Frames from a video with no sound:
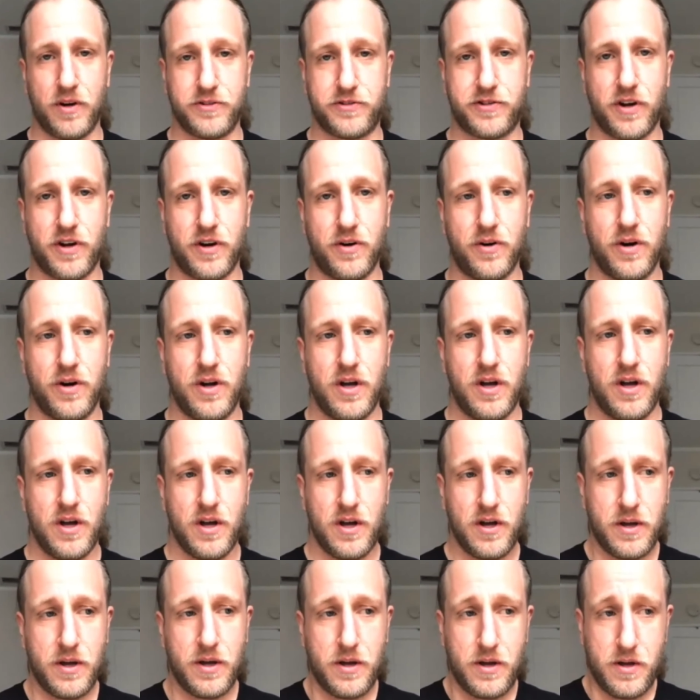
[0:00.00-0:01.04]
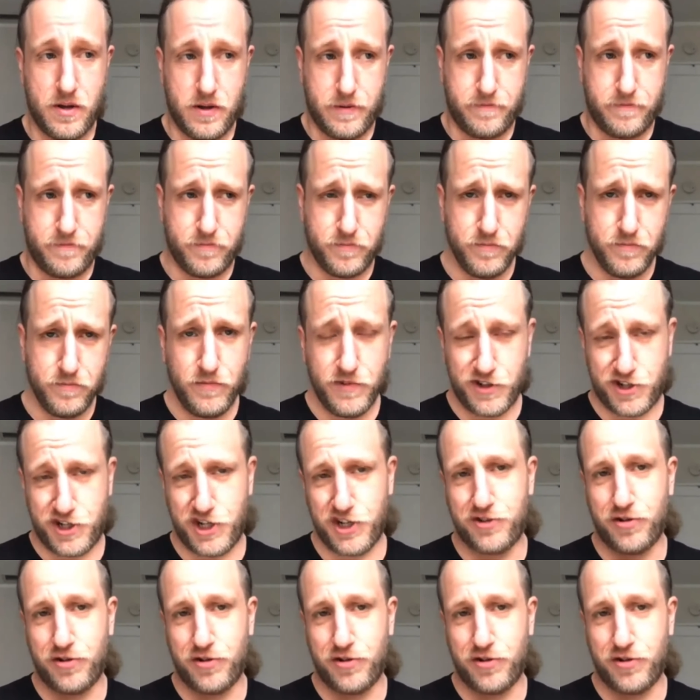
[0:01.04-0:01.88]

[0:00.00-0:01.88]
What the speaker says: So she